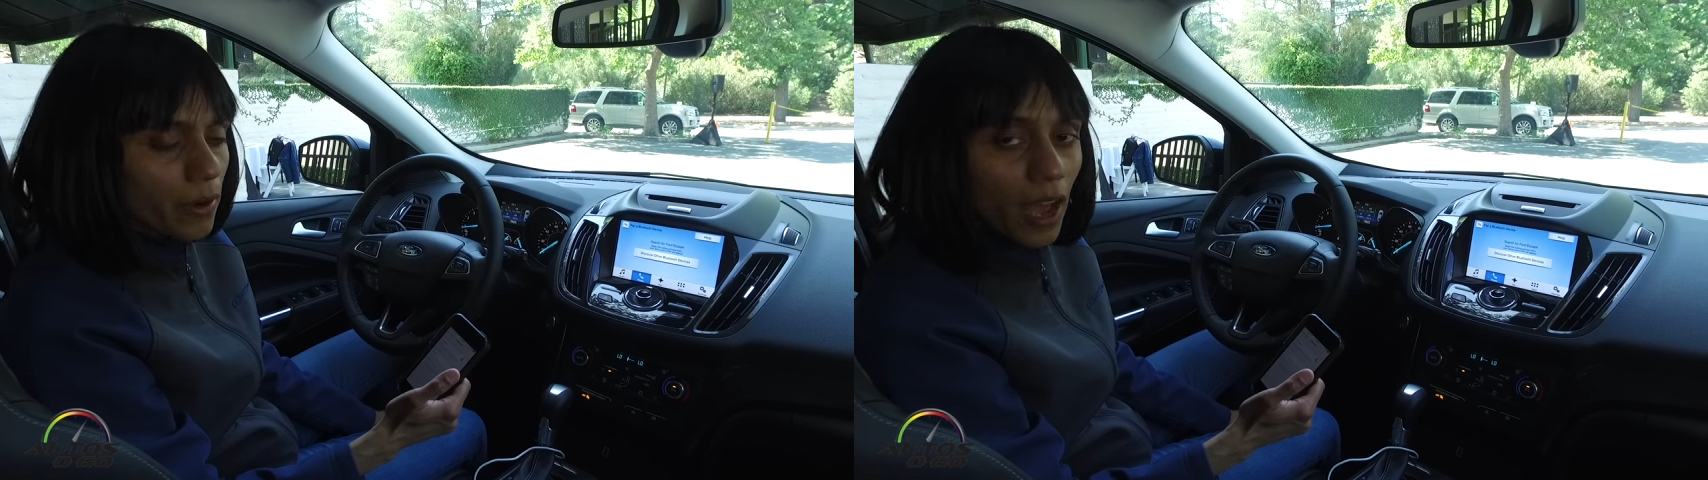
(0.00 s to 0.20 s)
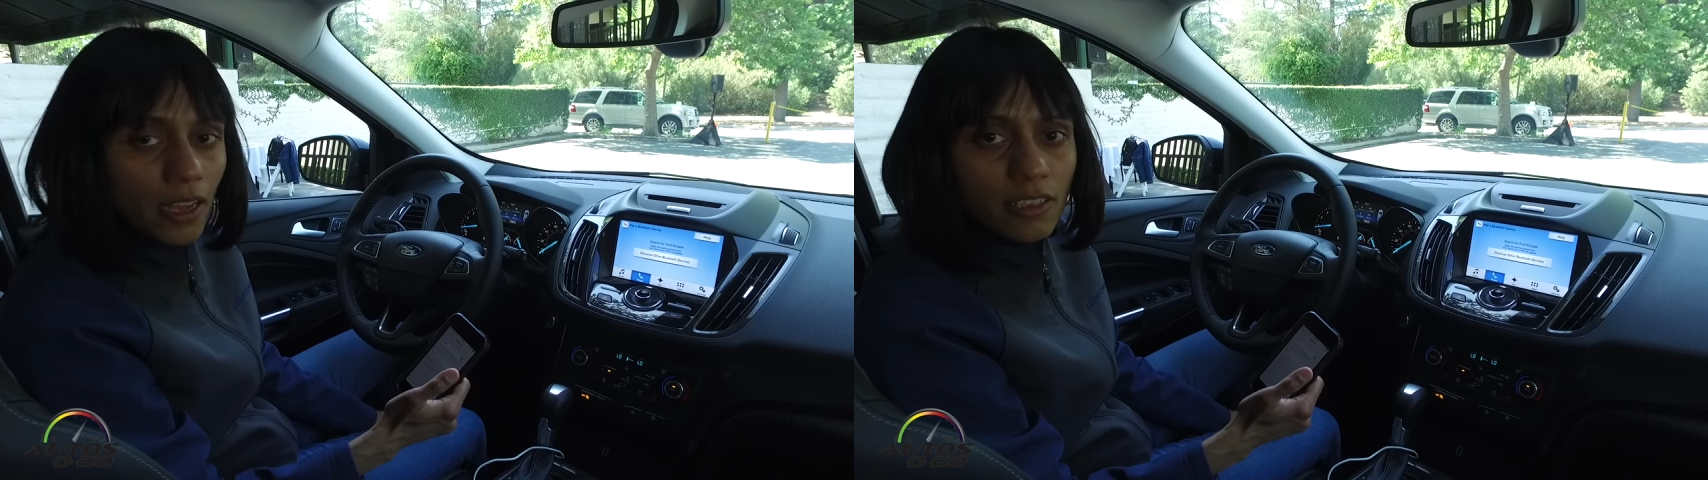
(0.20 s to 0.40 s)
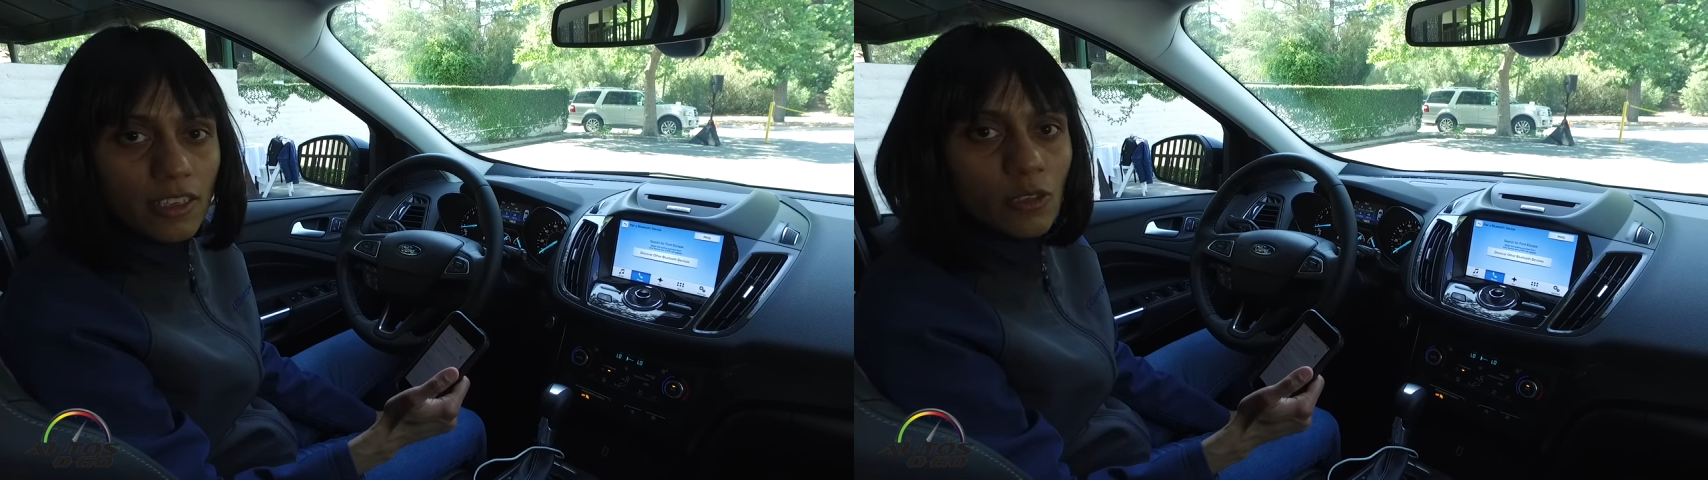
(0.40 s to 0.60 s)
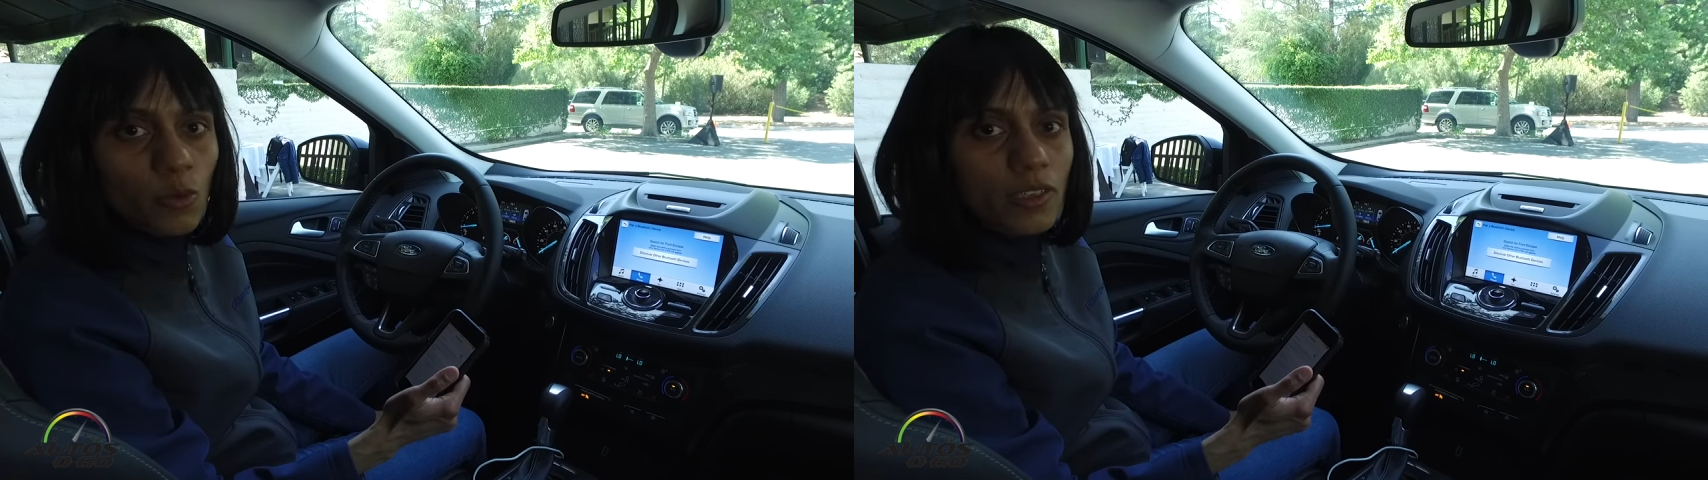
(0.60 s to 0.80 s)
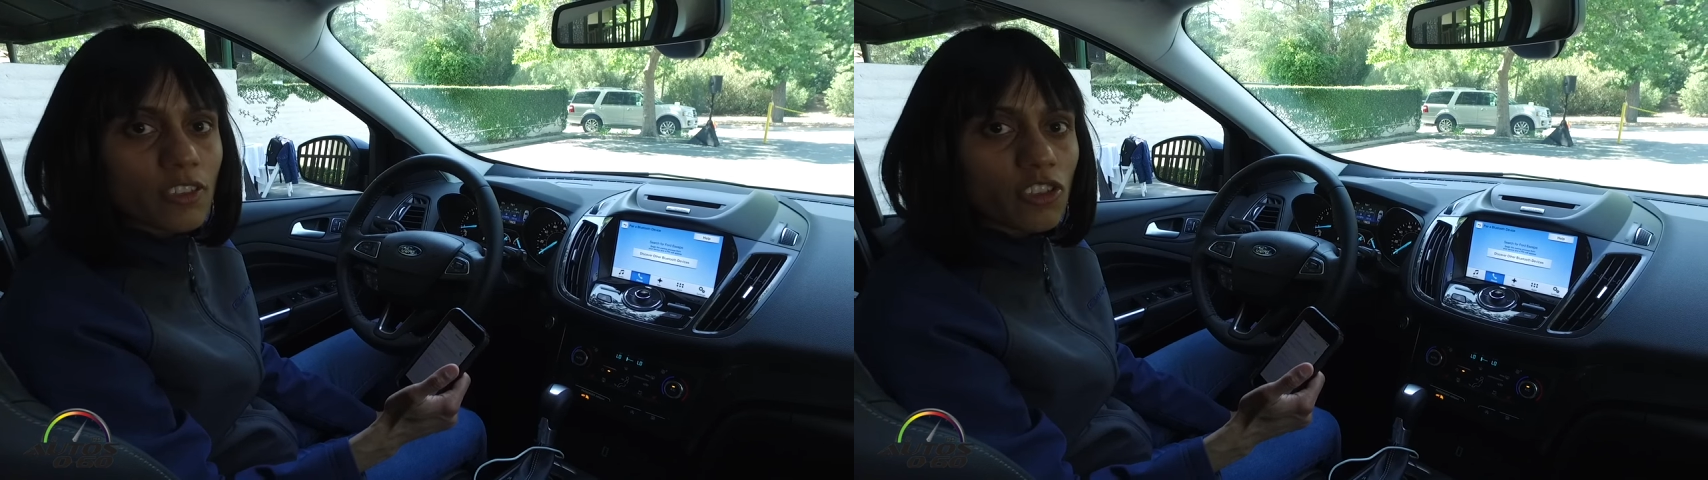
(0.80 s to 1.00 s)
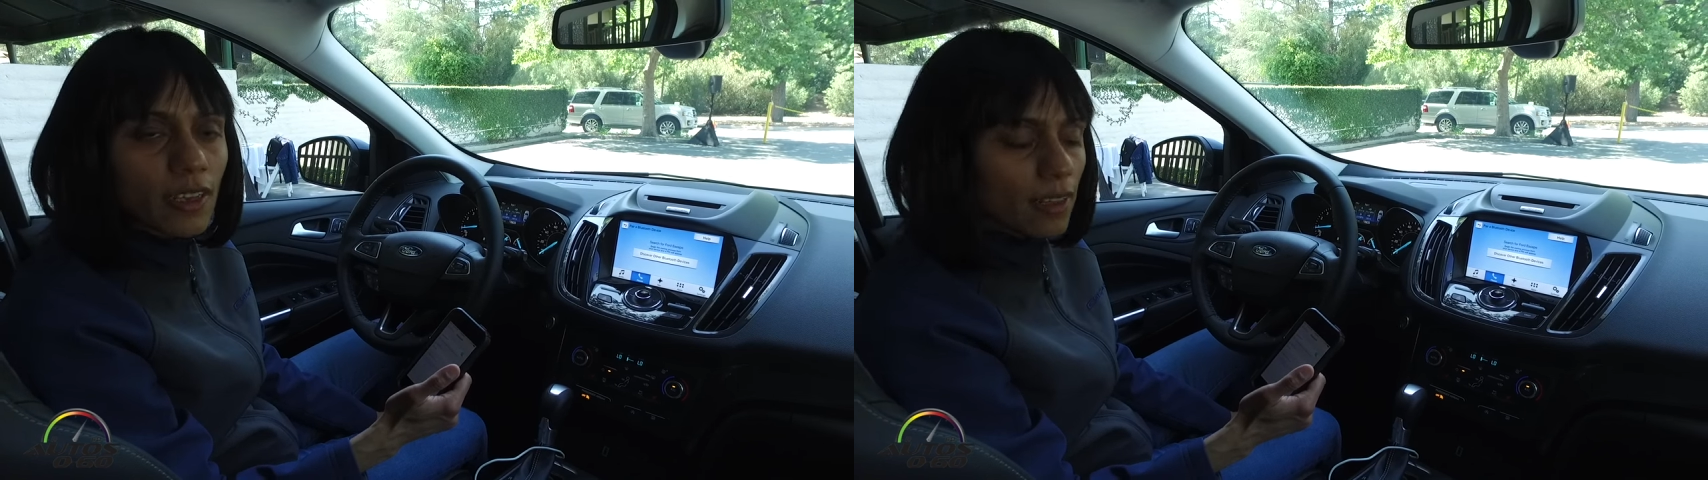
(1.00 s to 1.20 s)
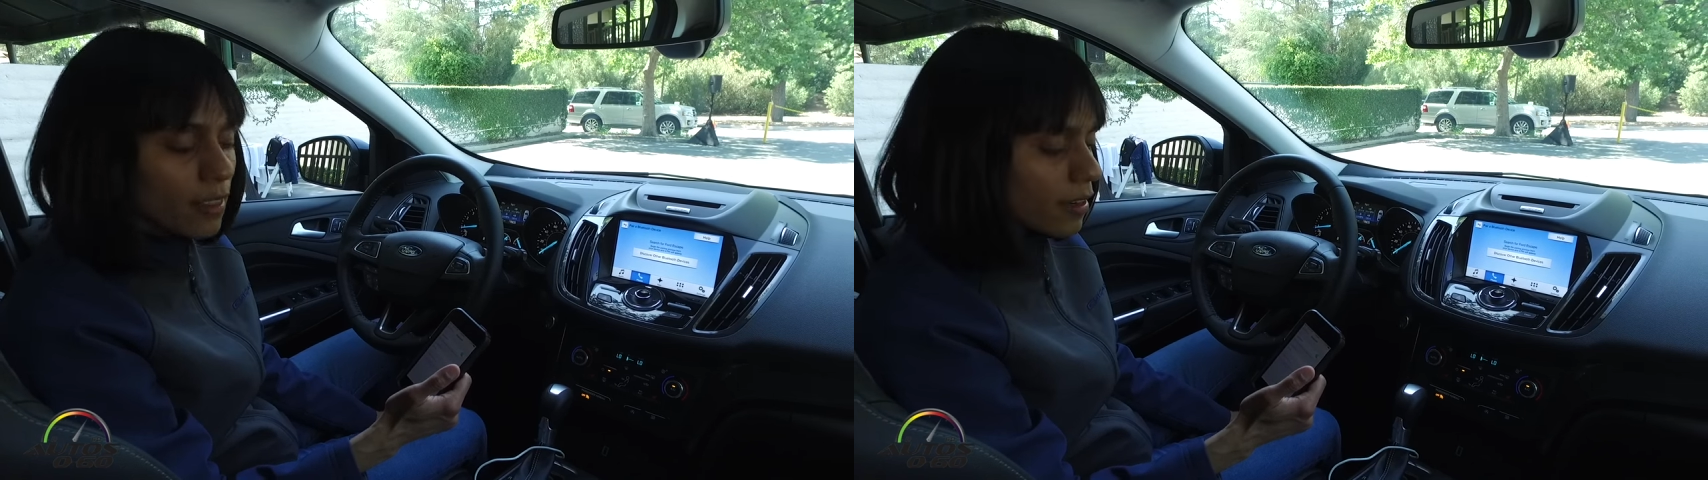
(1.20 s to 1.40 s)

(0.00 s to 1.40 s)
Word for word: process with SYNC